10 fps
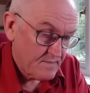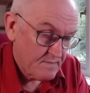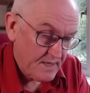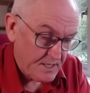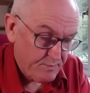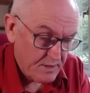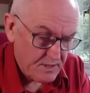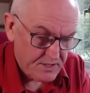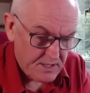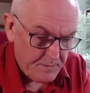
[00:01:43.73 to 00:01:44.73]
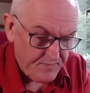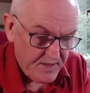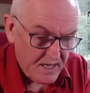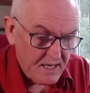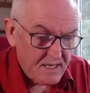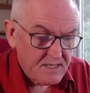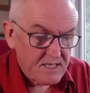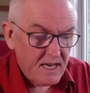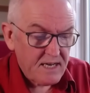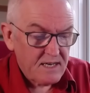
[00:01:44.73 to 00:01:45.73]
experts to
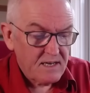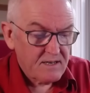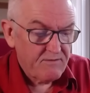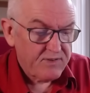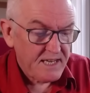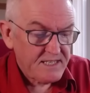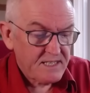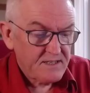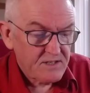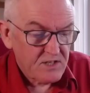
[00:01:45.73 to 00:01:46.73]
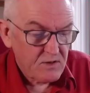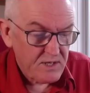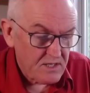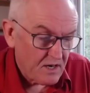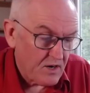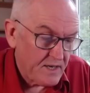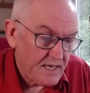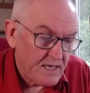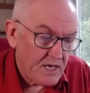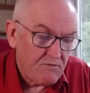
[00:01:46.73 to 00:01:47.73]
say uh, conflating the two is not only
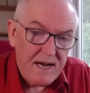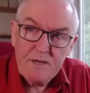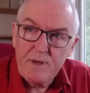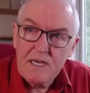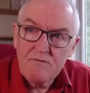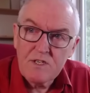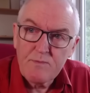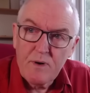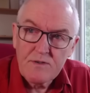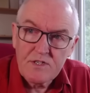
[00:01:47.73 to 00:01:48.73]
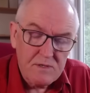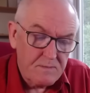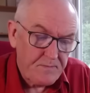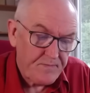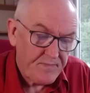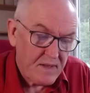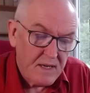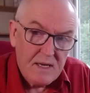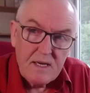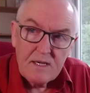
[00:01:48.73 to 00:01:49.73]
incorrect but irresponsible.
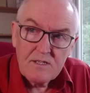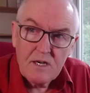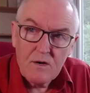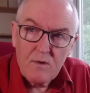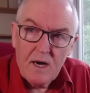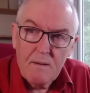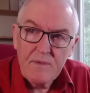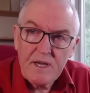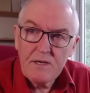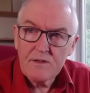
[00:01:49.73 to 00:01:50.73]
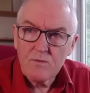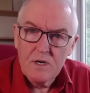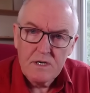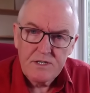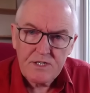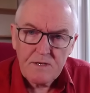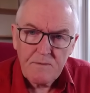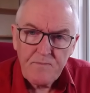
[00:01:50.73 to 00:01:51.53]
So, um, in other words,